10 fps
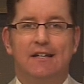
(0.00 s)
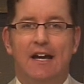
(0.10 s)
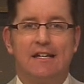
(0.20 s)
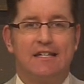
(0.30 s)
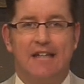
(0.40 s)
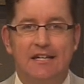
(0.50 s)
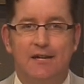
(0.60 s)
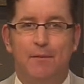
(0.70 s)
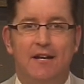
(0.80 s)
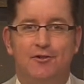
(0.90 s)
a nice
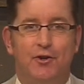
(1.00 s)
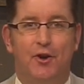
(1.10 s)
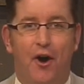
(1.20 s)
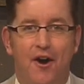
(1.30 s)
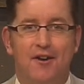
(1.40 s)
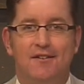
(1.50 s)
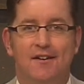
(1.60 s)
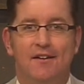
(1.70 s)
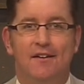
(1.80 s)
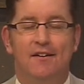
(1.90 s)
sentiment in your heart?
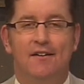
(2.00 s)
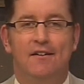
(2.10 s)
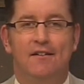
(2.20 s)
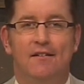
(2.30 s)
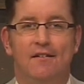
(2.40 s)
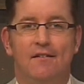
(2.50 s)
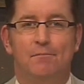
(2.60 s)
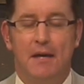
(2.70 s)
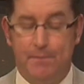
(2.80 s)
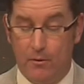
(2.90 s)

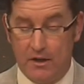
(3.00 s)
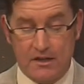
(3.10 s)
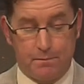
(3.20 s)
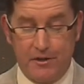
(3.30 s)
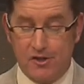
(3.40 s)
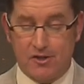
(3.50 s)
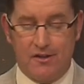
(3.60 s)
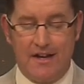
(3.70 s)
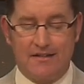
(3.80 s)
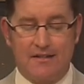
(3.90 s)
People want to
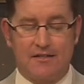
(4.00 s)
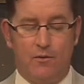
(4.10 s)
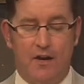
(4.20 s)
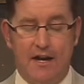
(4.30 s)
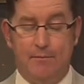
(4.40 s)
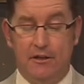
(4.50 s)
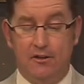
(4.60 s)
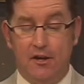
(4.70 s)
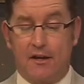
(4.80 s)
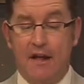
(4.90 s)
spiritualize this away, but
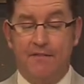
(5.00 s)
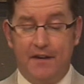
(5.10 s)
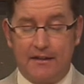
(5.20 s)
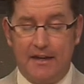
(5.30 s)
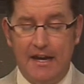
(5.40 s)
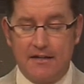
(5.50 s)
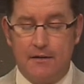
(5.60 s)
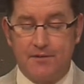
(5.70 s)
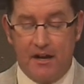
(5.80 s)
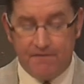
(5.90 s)
look, the
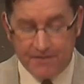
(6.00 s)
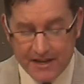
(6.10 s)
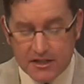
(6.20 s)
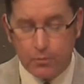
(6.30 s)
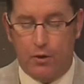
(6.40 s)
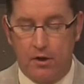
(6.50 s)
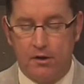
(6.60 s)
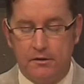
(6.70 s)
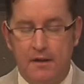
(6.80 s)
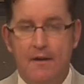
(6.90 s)
kingdoms of this
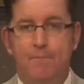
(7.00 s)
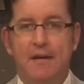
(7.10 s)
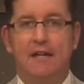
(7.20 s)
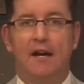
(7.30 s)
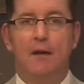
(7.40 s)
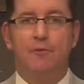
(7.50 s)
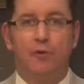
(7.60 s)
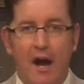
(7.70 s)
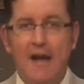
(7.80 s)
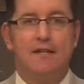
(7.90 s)
world become
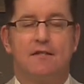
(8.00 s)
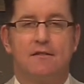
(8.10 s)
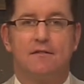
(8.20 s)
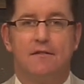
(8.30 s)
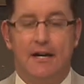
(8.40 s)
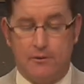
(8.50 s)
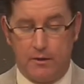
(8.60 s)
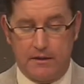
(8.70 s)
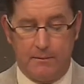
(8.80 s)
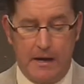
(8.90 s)
Christ's. That's
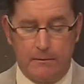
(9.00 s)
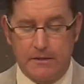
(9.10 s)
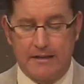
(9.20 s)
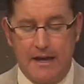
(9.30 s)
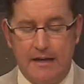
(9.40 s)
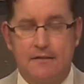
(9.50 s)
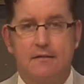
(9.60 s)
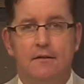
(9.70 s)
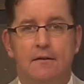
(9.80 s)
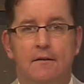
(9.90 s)
what the Bible
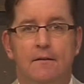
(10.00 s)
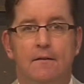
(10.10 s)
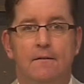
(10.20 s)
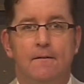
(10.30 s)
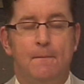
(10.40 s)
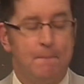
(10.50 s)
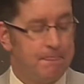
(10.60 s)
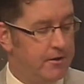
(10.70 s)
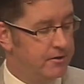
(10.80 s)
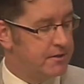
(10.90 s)
says.
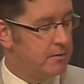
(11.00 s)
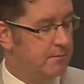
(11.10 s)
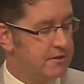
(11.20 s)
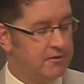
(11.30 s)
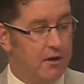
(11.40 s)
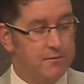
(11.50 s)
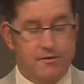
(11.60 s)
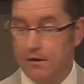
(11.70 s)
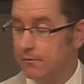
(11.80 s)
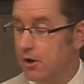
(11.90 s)
Notice what Mr.
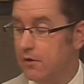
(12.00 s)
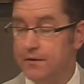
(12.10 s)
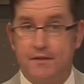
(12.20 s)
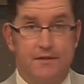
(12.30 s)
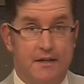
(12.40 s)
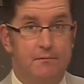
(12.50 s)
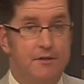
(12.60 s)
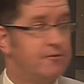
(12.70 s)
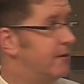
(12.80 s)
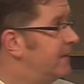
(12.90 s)
Armstrong wrote. This is in Mystery